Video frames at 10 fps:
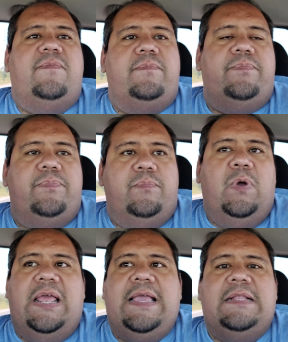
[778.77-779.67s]

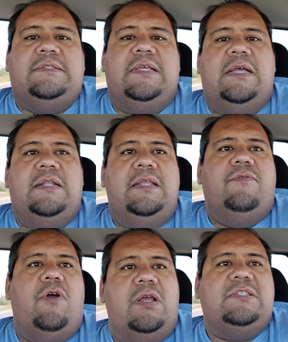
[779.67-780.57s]
When I get to
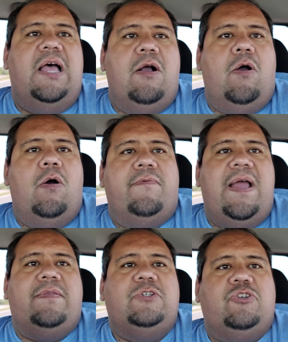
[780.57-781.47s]
Leroy's, I'll go
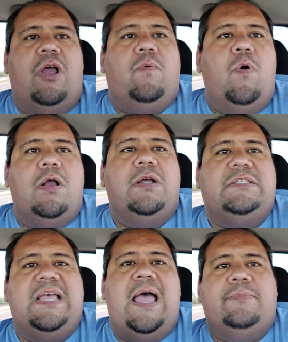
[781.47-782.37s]
around this truck one good
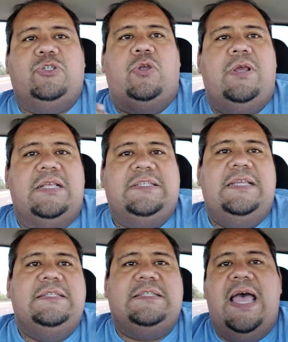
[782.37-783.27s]
time, show you guys the
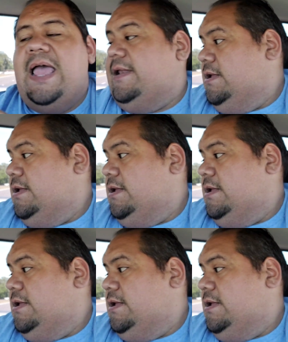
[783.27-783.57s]
inside.